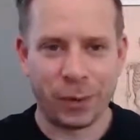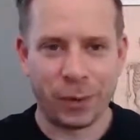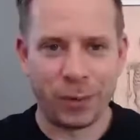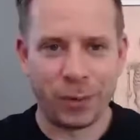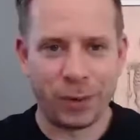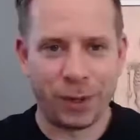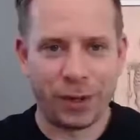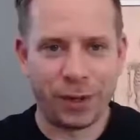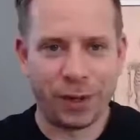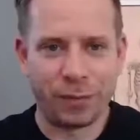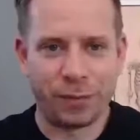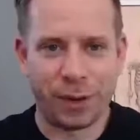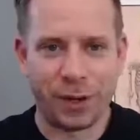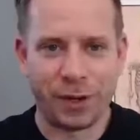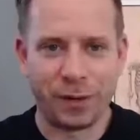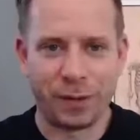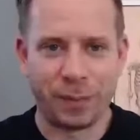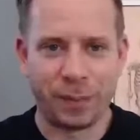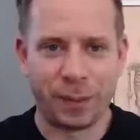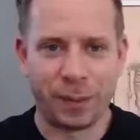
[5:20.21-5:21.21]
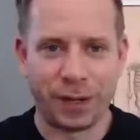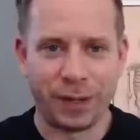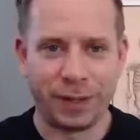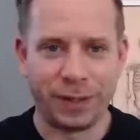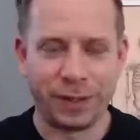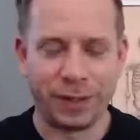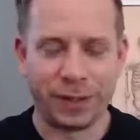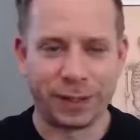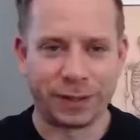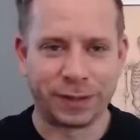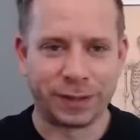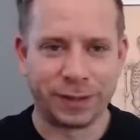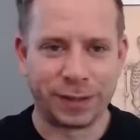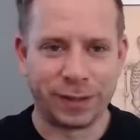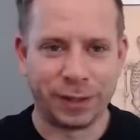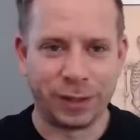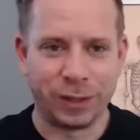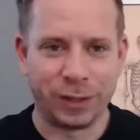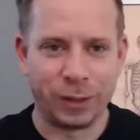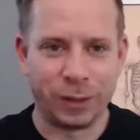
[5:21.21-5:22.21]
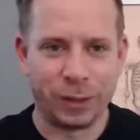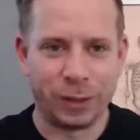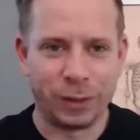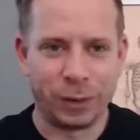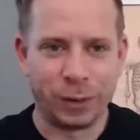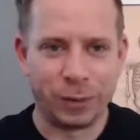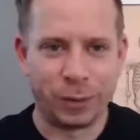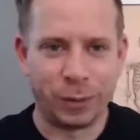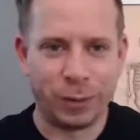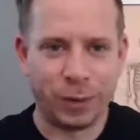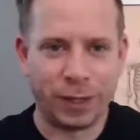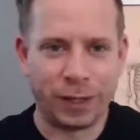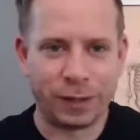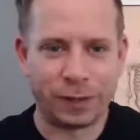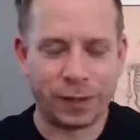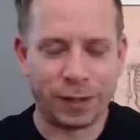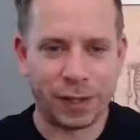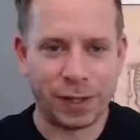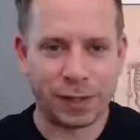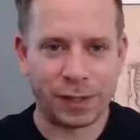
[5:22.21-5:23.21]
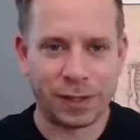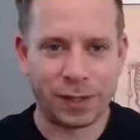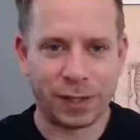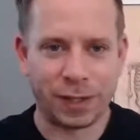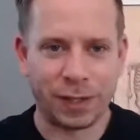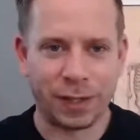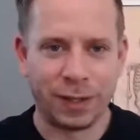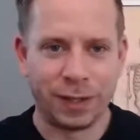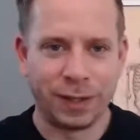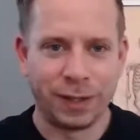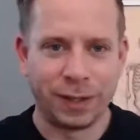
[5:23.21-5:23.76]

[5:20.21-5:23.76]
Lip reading: a friend of mine yesterday who taught a lesson yesterday.